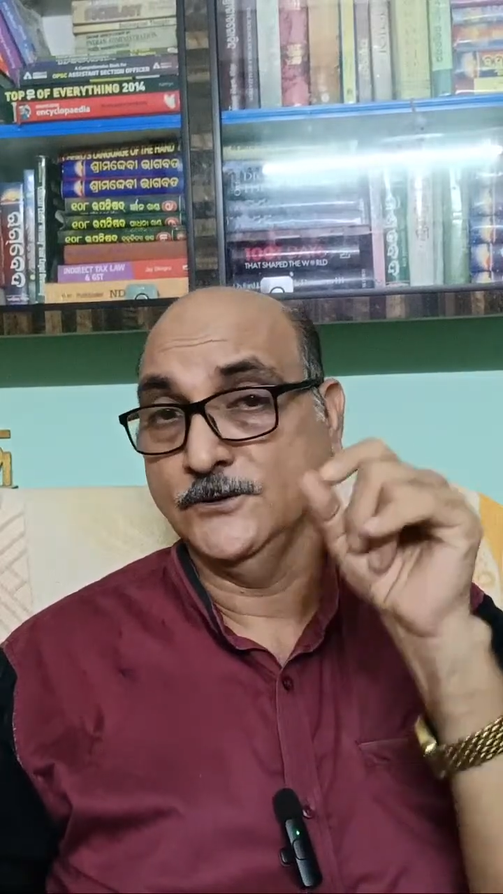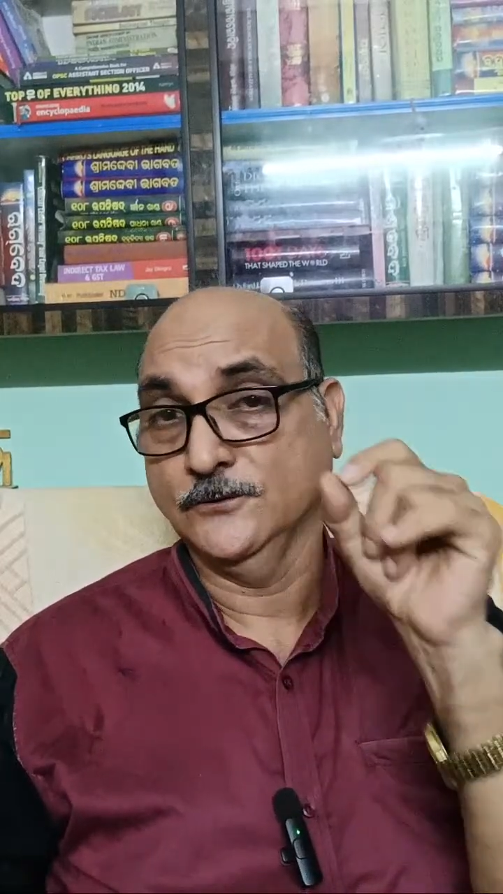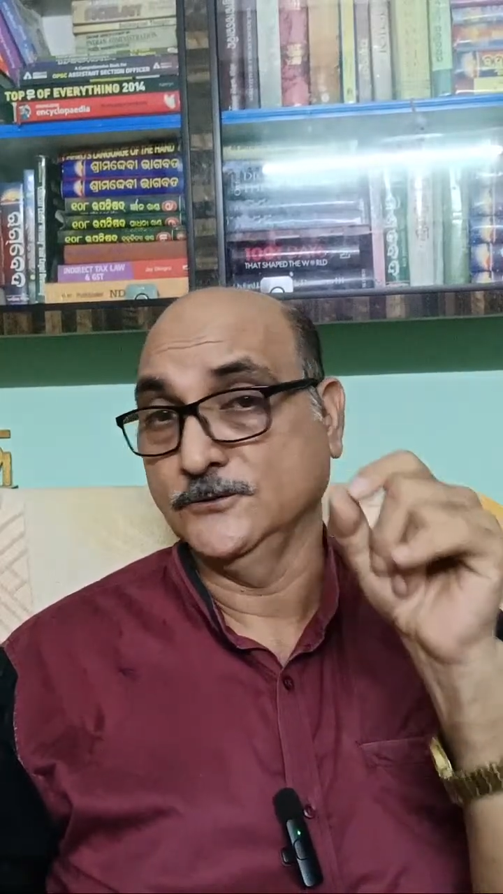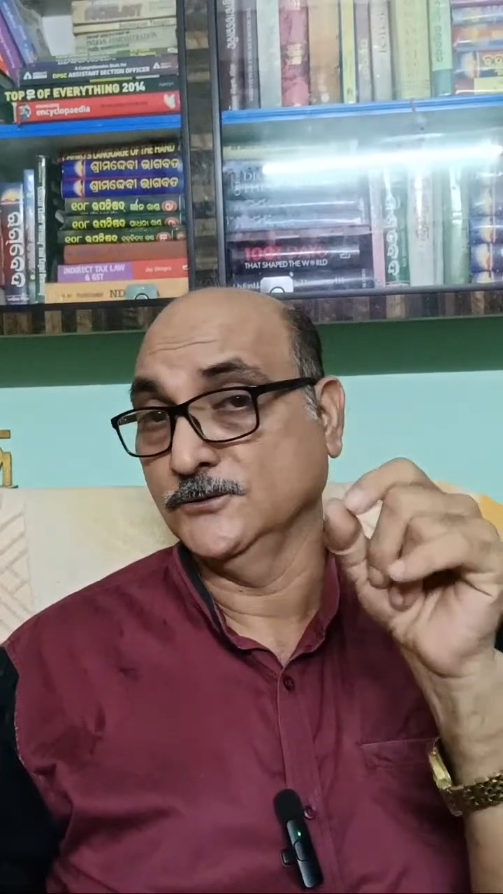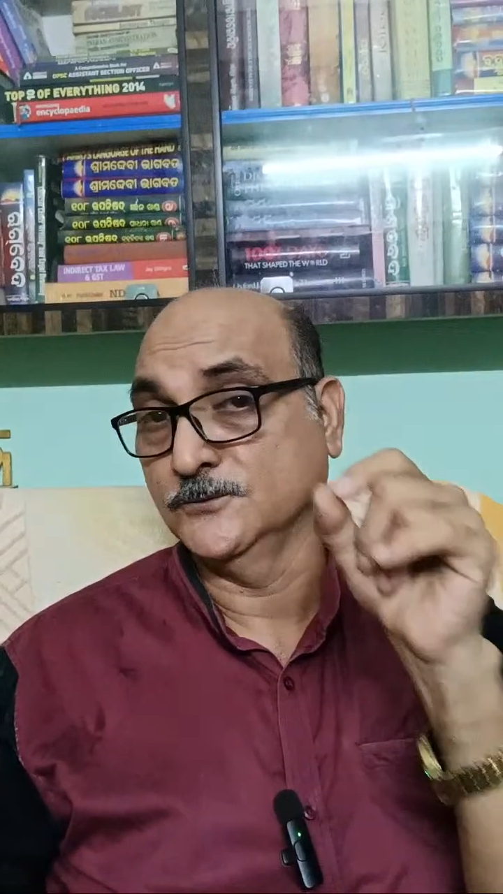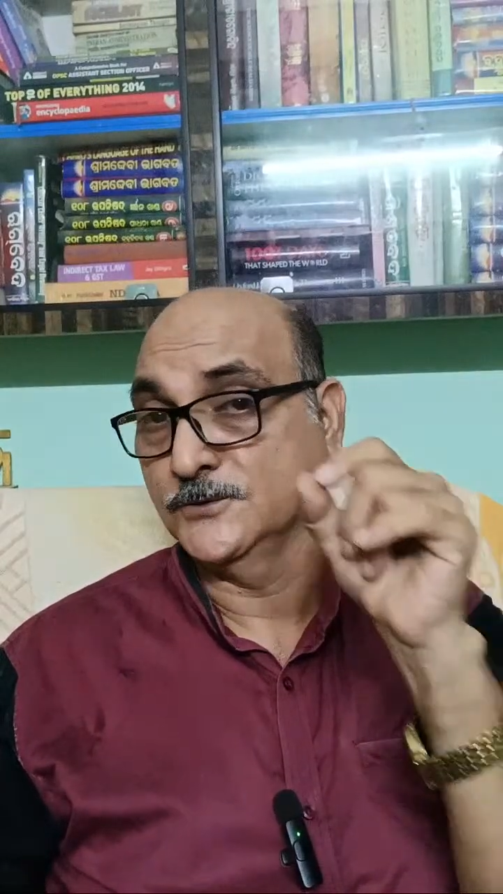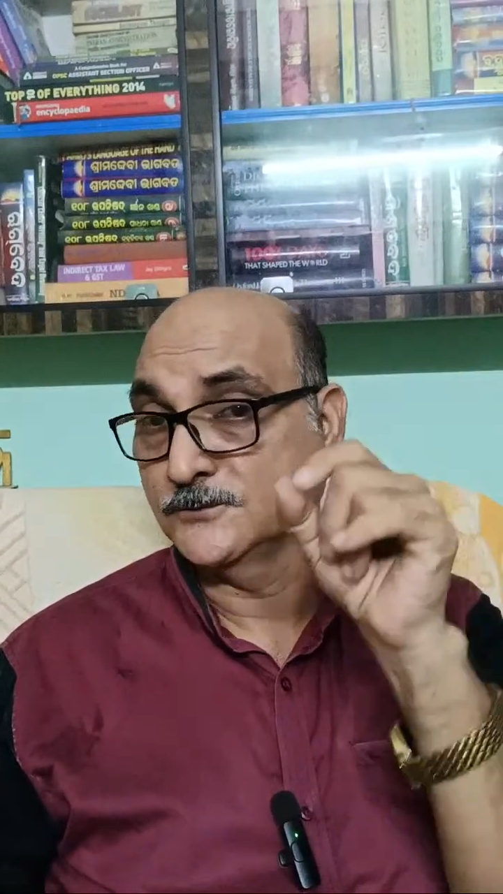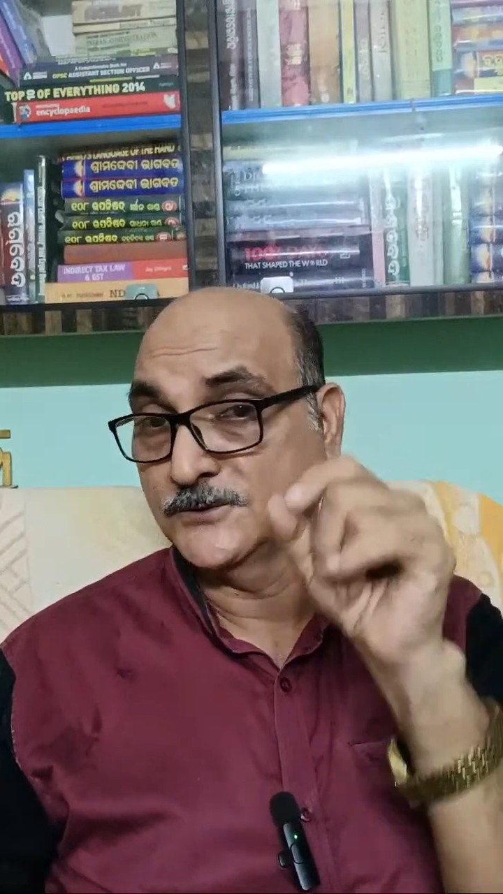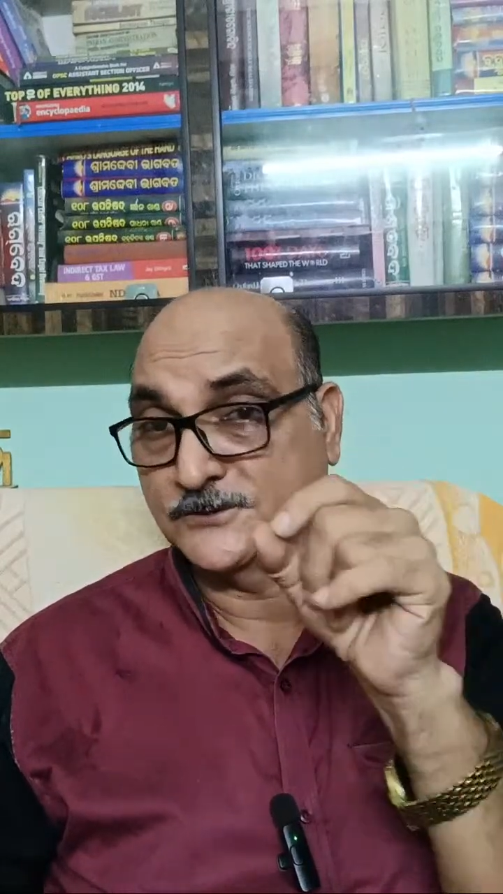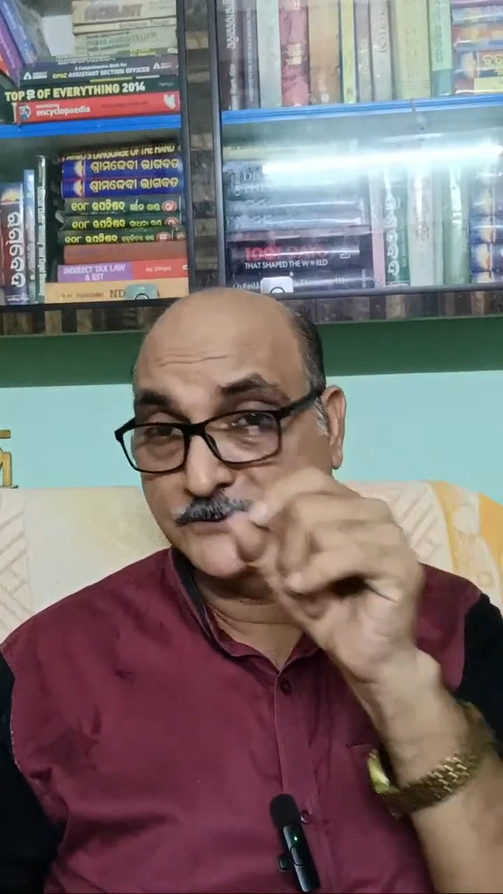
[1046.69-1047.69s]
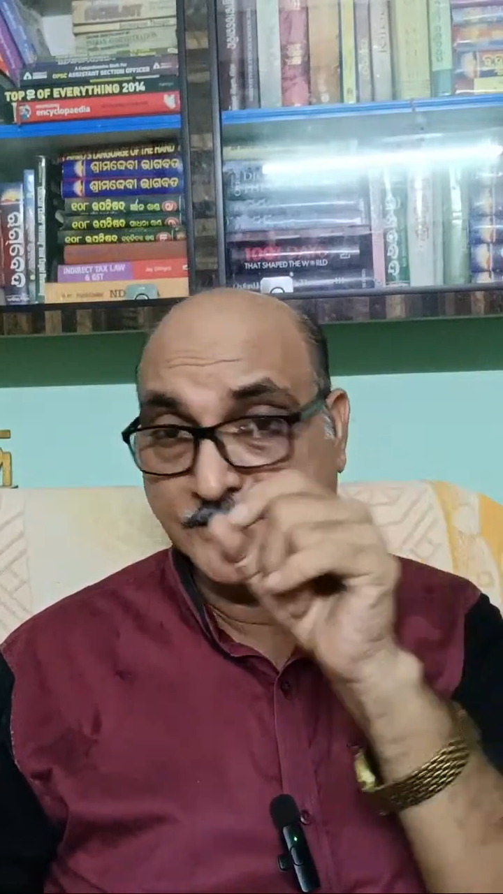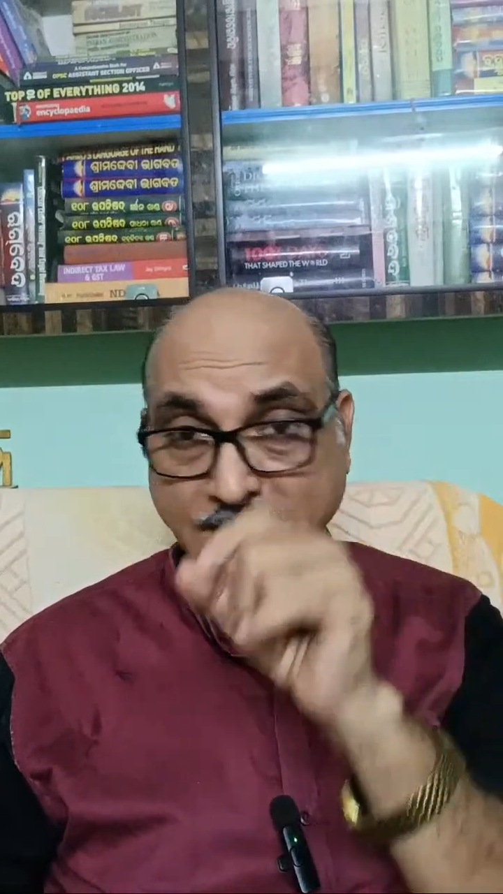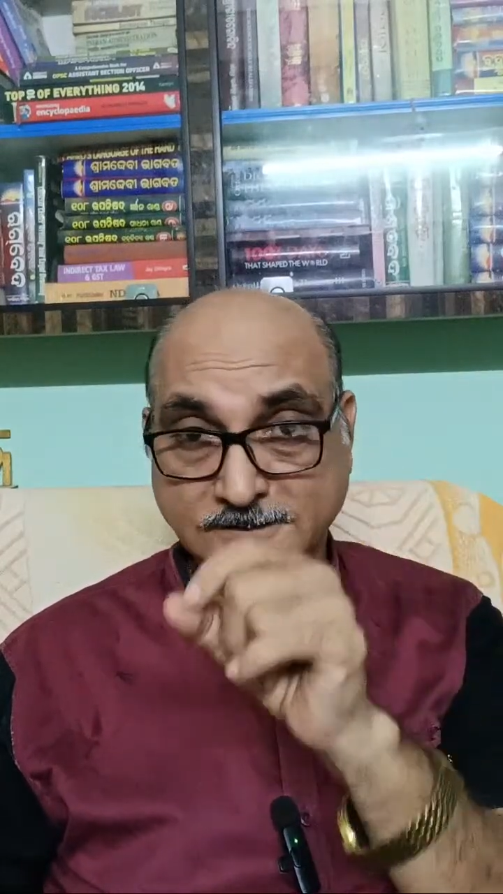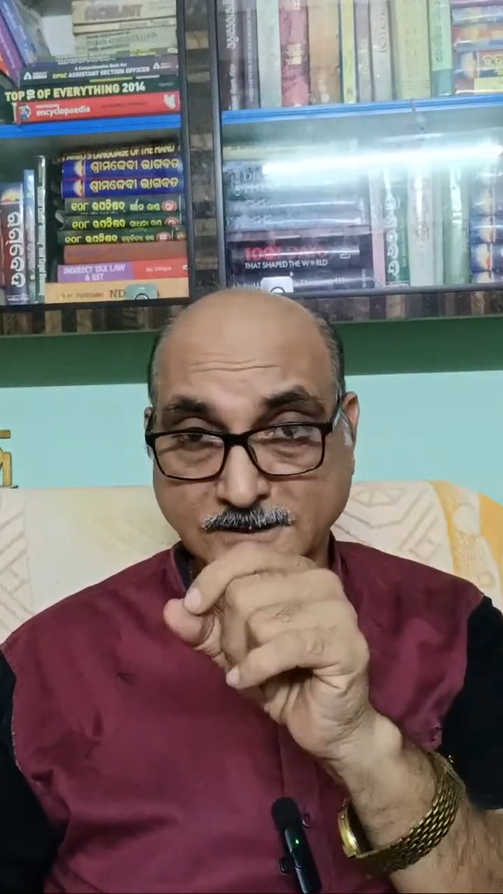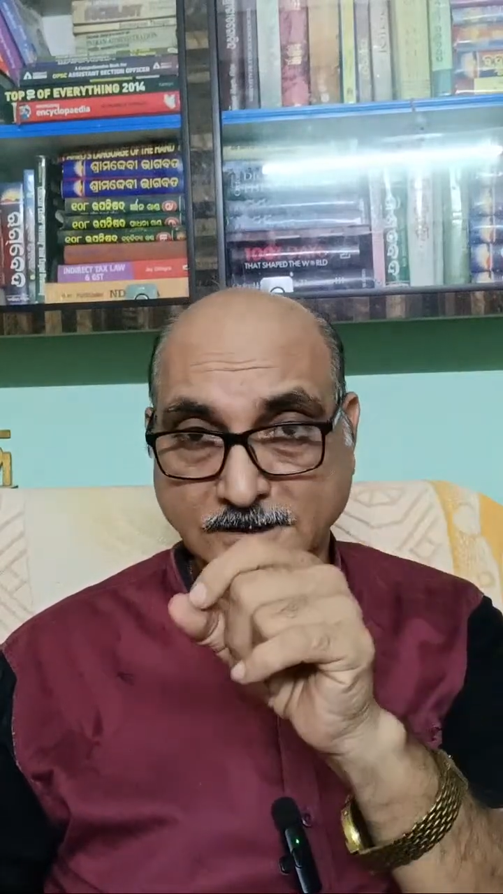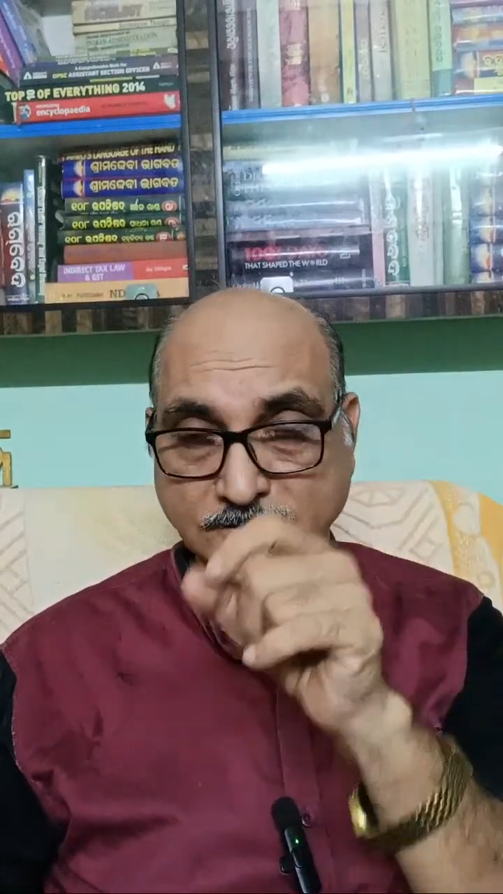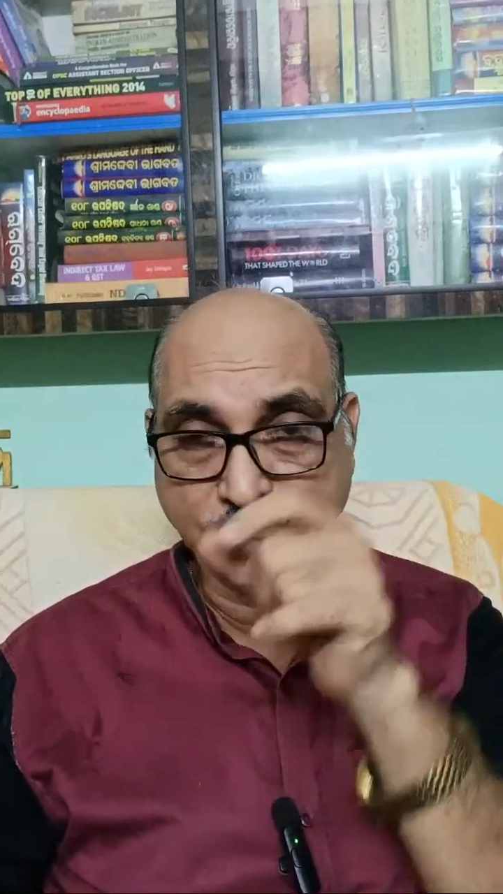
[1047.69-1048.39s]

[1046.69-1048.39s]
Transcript: the consumer must be rational.